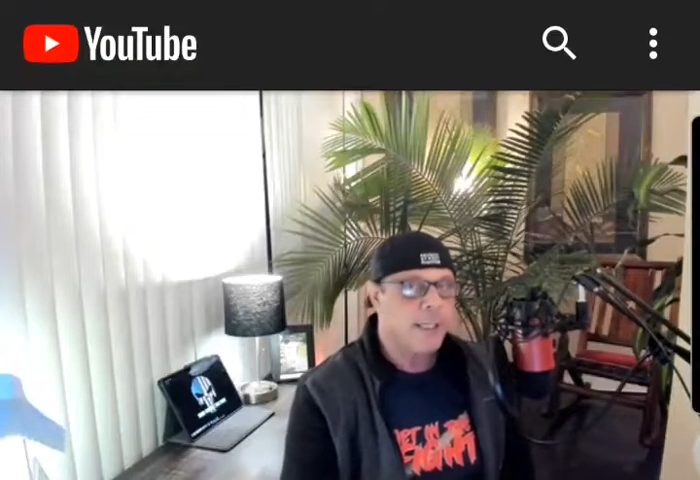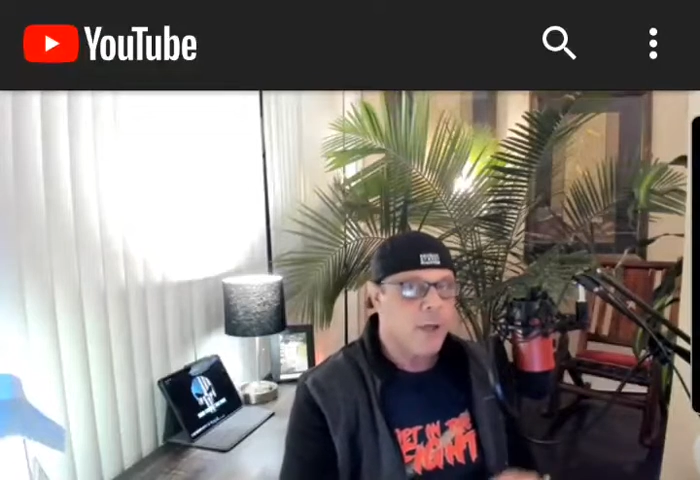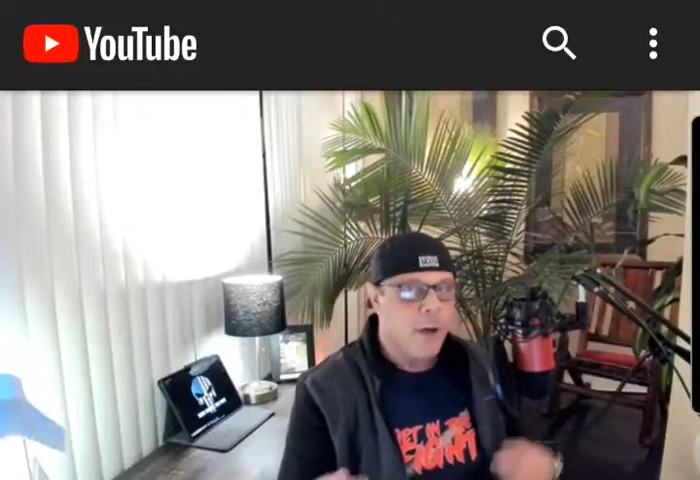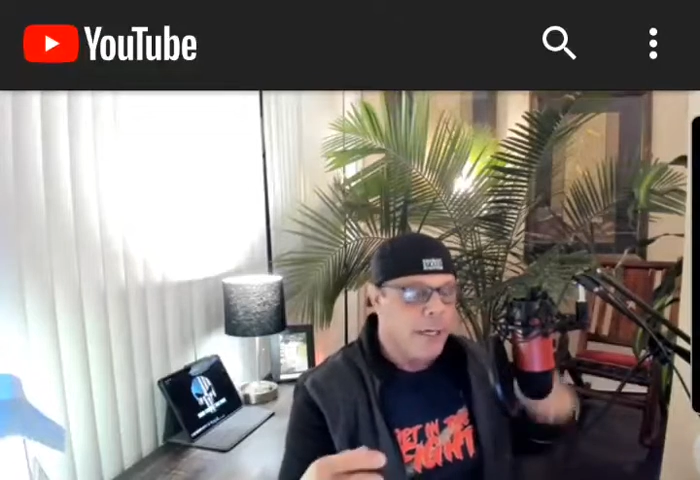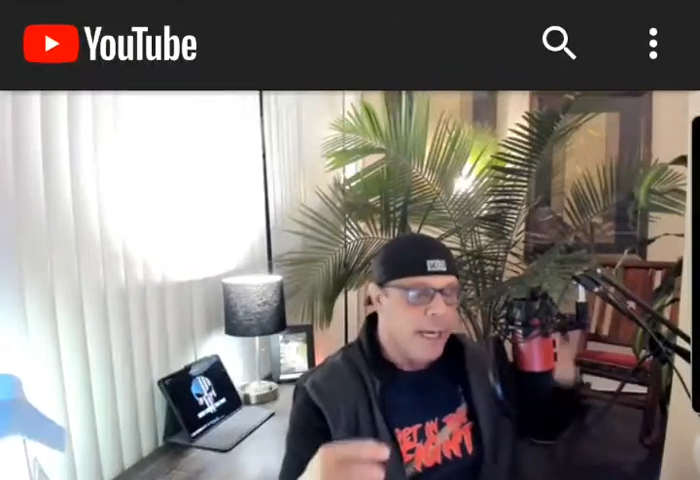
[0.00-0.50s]
And
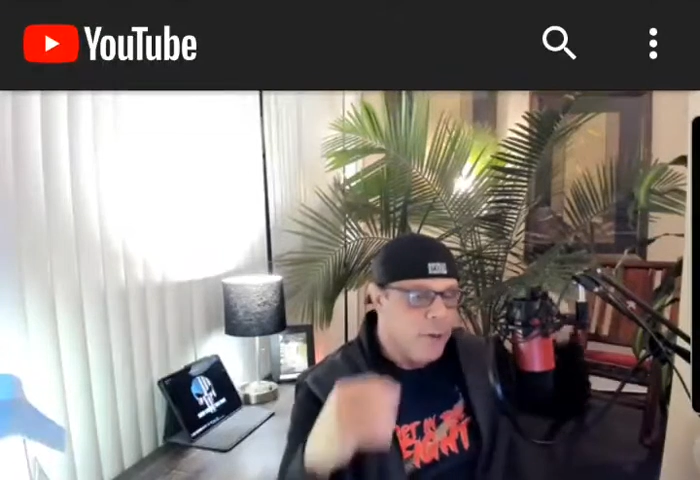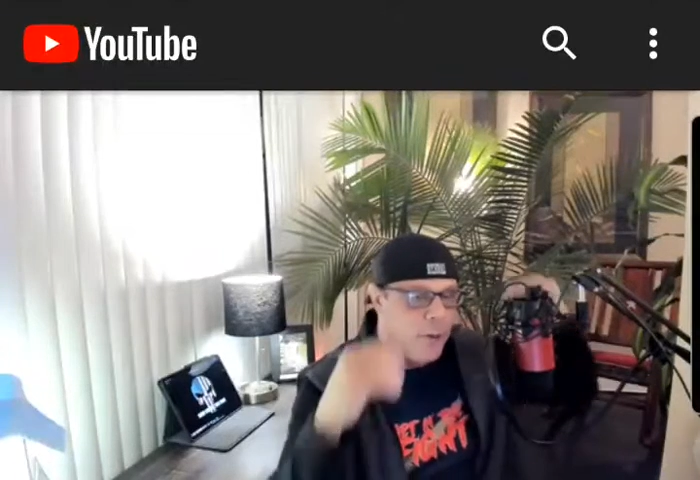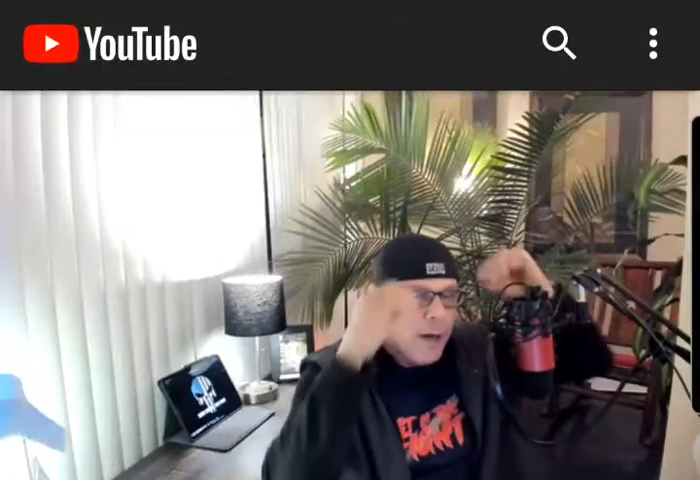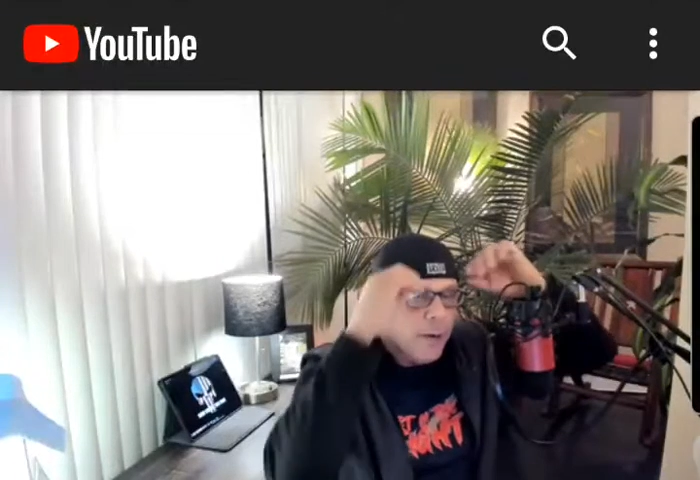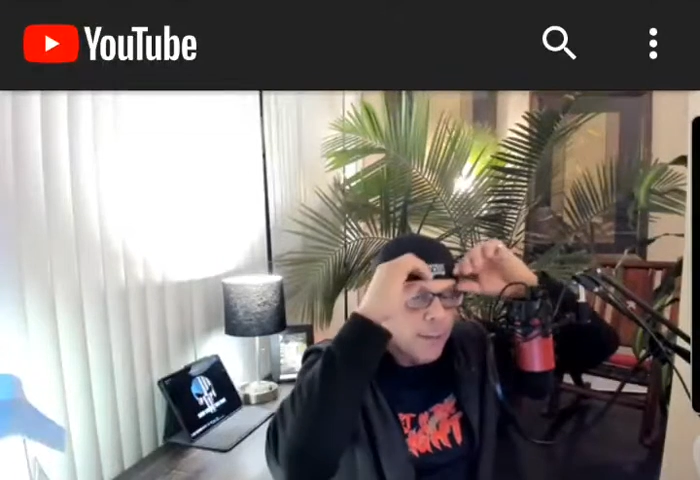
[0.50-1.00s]
I saw
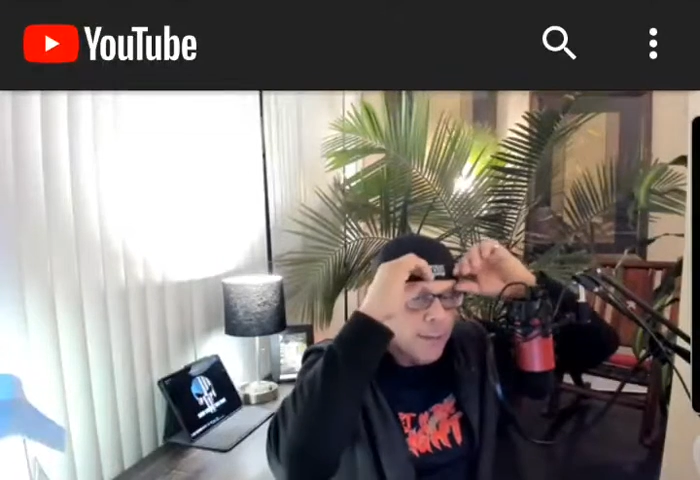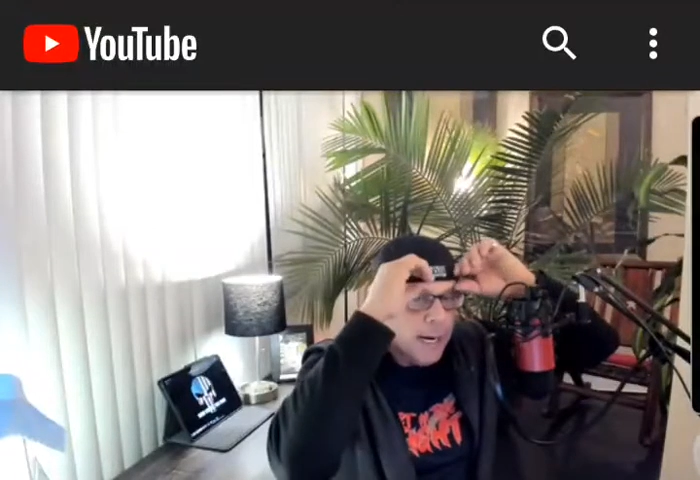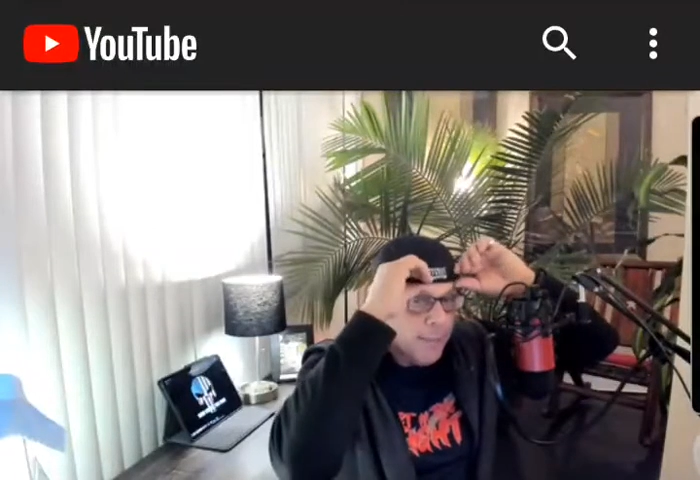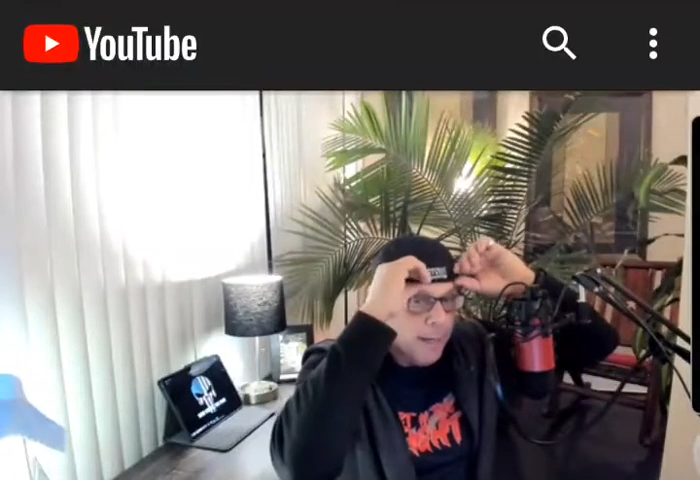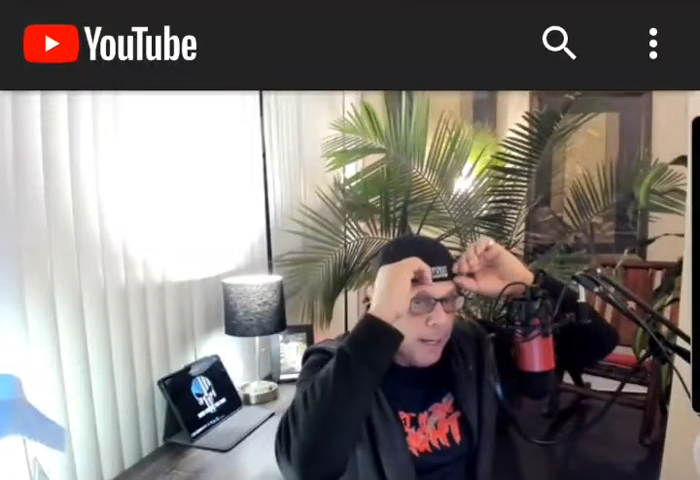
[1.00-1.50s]
Elaine Chao
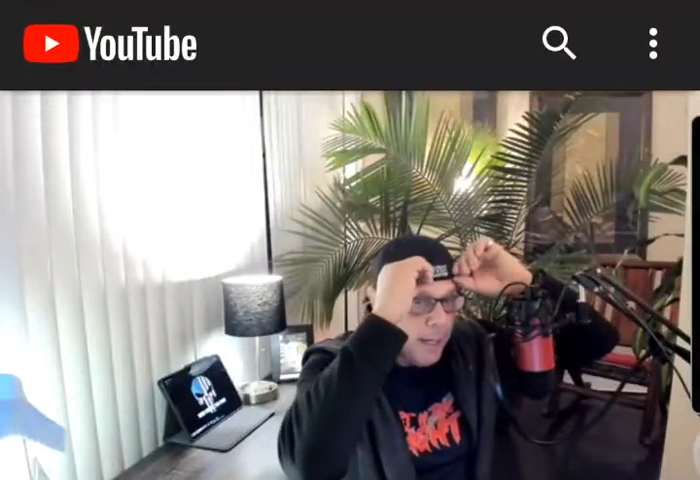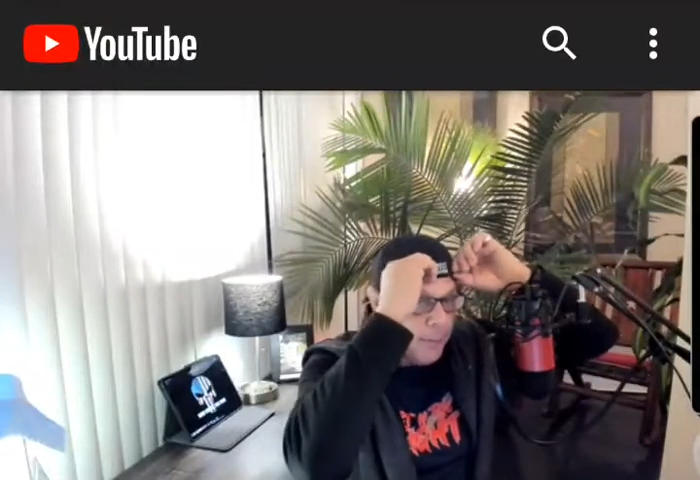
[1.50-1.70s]
coming out